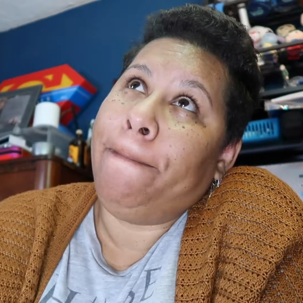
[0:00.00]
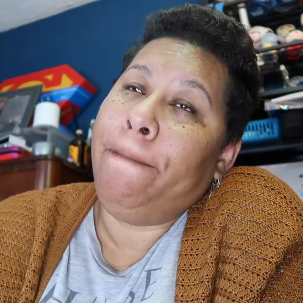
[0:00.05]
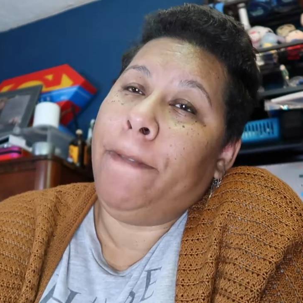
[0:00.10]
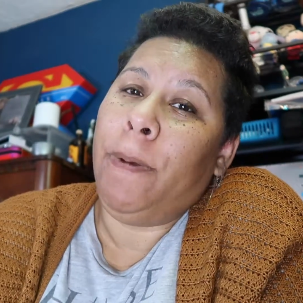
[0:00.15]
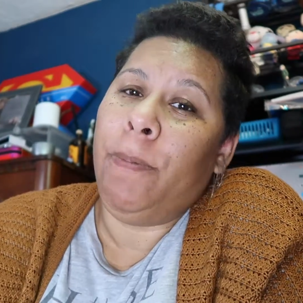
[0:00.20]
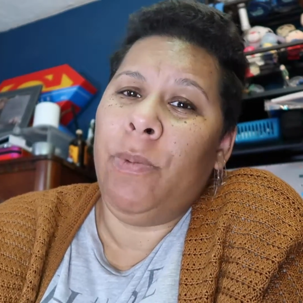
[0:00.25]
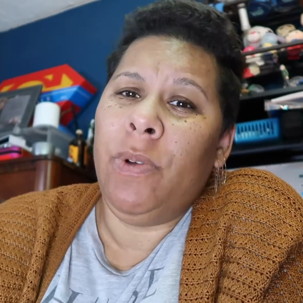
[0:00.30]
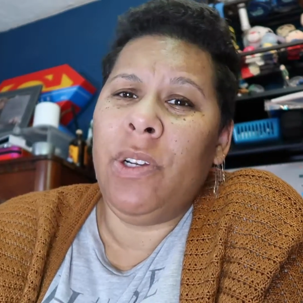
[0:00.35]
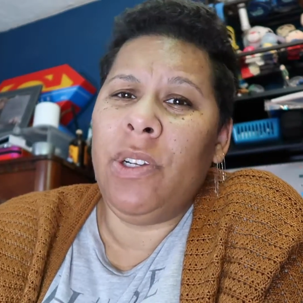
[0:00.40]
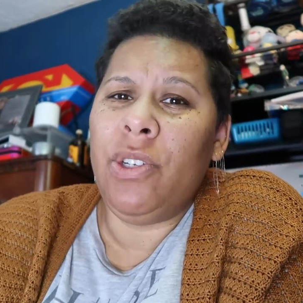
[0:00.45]

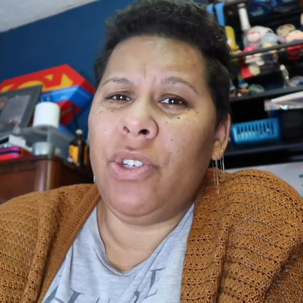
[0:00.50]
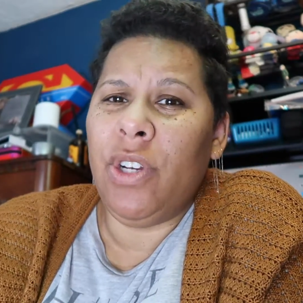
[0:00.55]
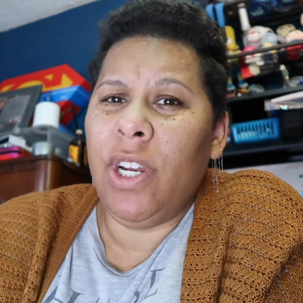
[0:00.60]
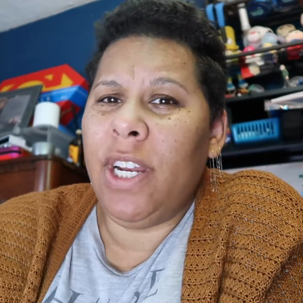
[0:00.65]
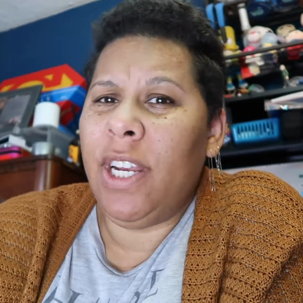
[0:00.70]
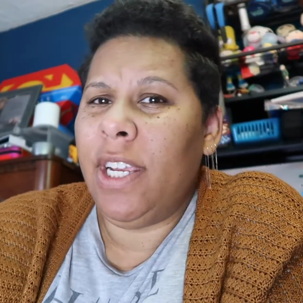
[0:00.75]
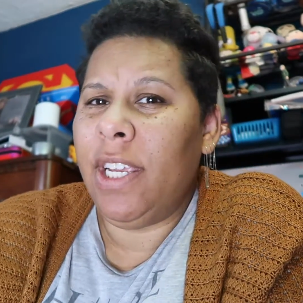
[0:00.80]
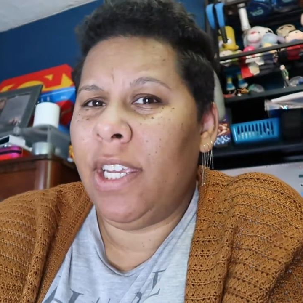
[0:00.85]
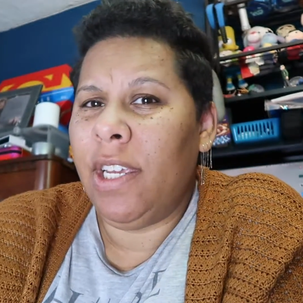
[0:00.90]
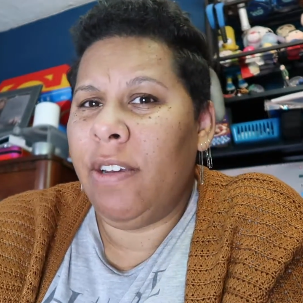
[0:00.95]
I'm gonna try
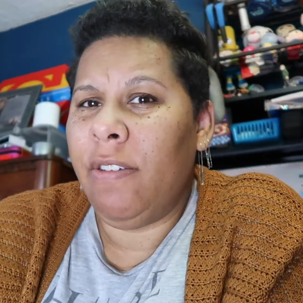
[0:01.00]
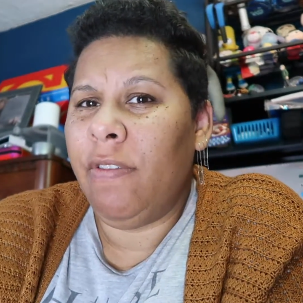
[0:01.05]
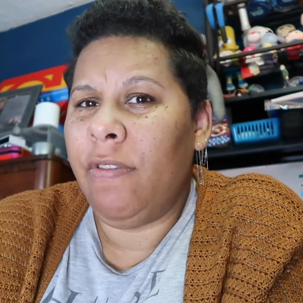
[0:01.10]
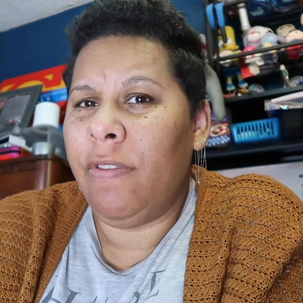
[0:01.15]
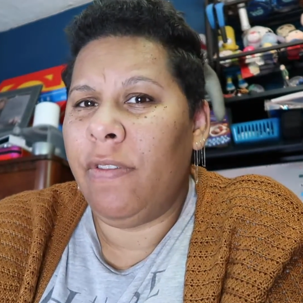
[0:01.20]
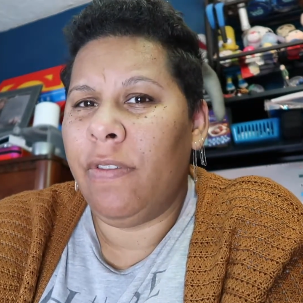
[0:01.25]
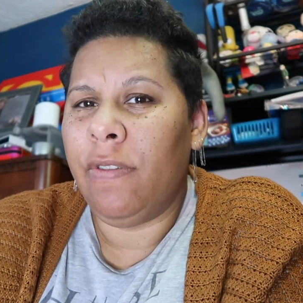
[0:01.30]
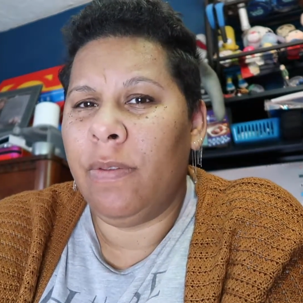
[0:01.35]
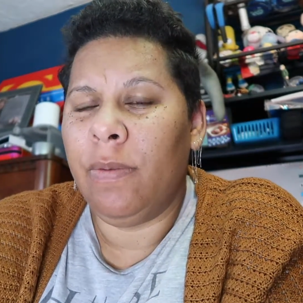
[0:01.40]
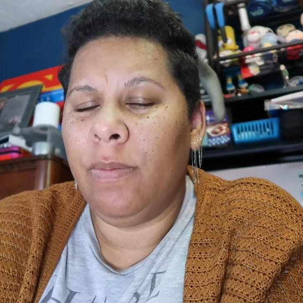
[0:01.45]
to give
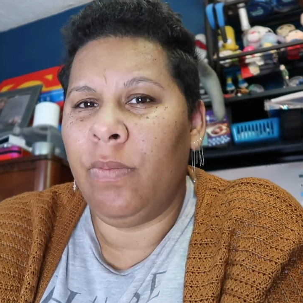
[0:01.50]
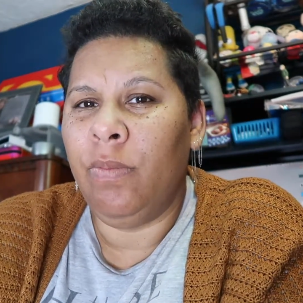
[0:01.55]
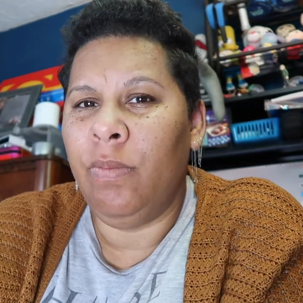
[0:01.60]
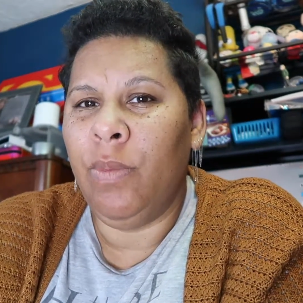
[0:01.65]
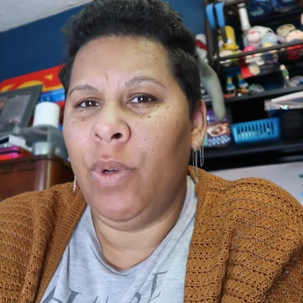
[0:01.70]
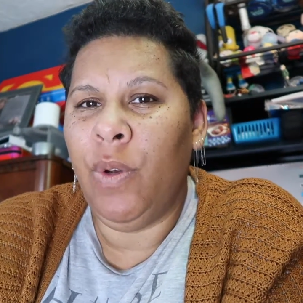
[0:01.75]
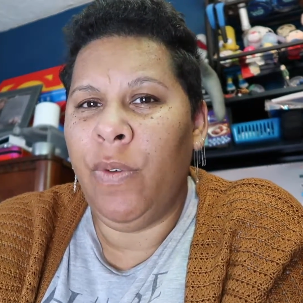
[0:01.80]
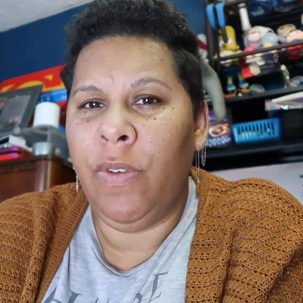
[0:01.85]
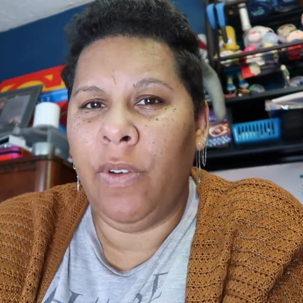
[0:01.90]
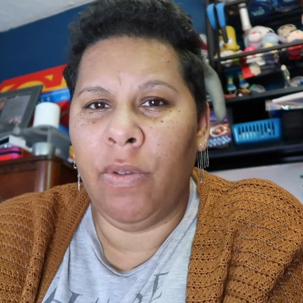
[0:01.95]

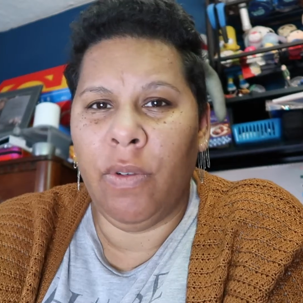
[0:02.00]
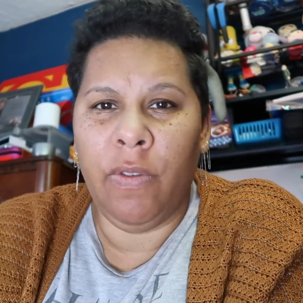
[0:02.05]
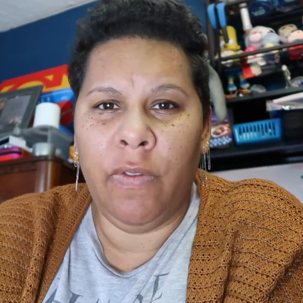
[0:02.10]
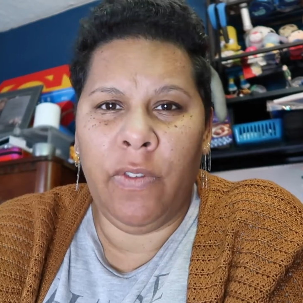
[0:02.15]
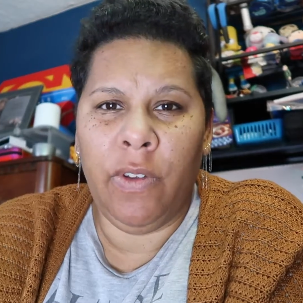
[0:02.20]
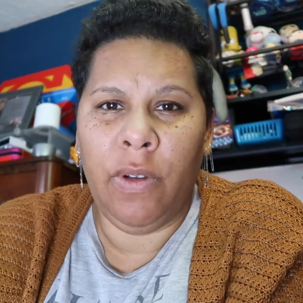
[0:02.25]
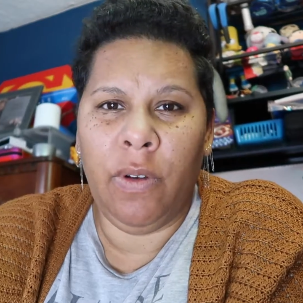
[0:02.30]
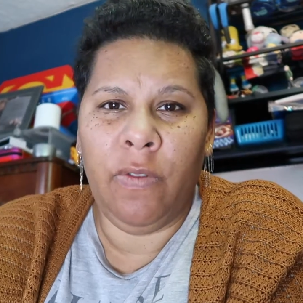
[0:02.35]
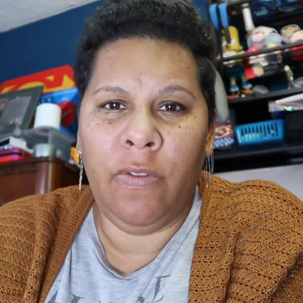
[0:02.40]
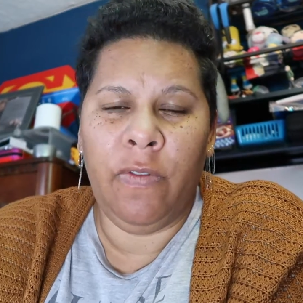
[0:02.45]
movie
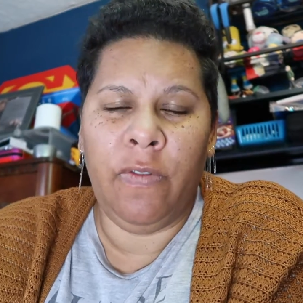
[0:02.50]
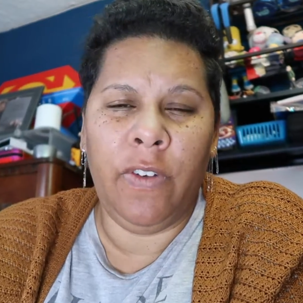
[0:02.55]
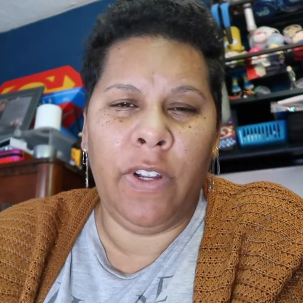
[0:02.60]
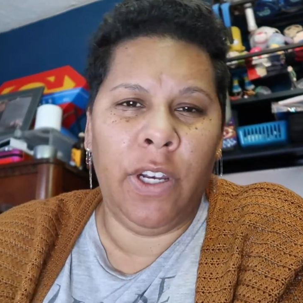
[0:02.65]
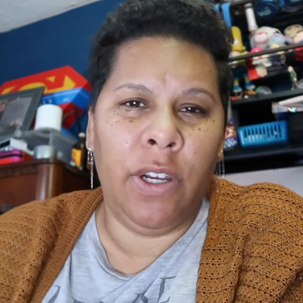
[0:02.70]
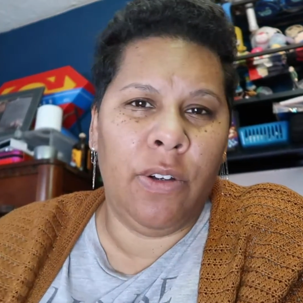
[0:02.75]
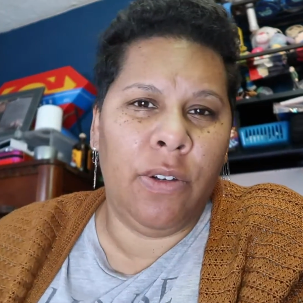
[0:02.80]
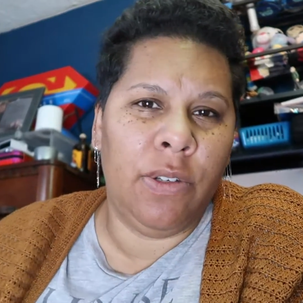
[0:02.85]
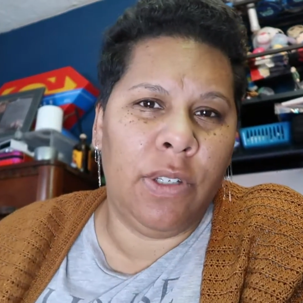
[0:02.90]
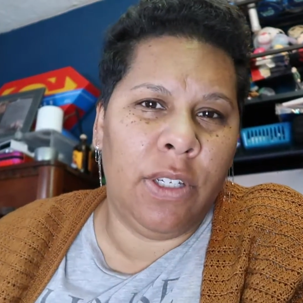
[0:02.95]
review
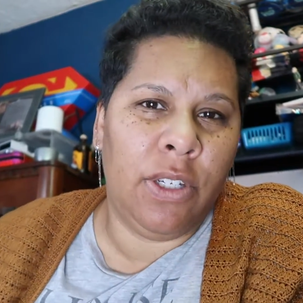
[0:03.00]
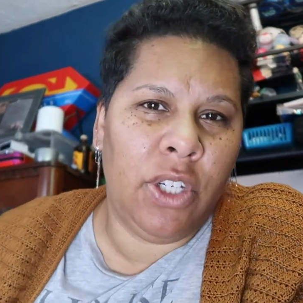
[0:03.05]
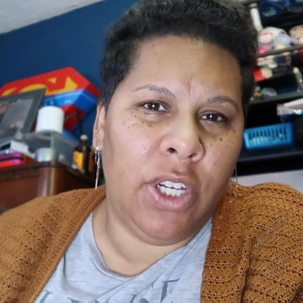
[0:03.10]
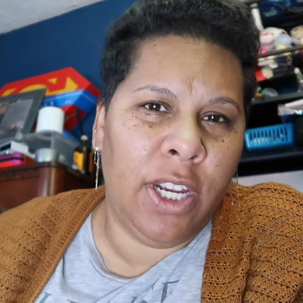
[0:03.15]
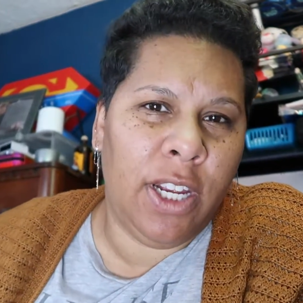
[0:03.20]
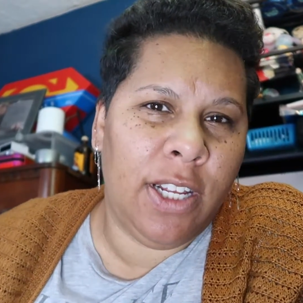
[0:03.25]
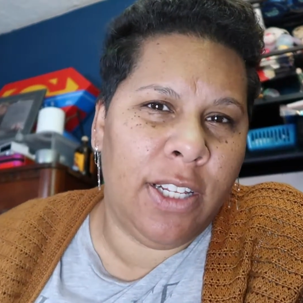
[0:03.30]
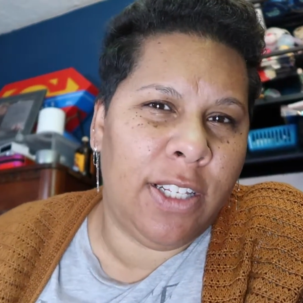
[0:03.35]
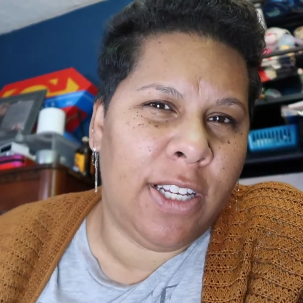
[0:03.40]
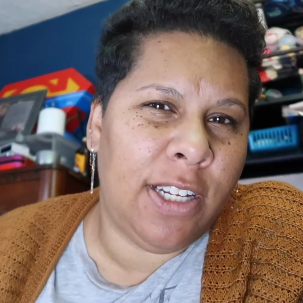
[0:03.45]
videos a
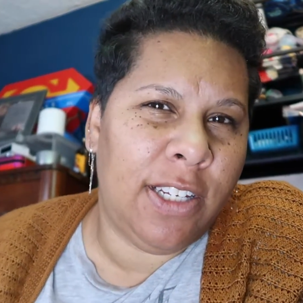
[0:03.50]
chance.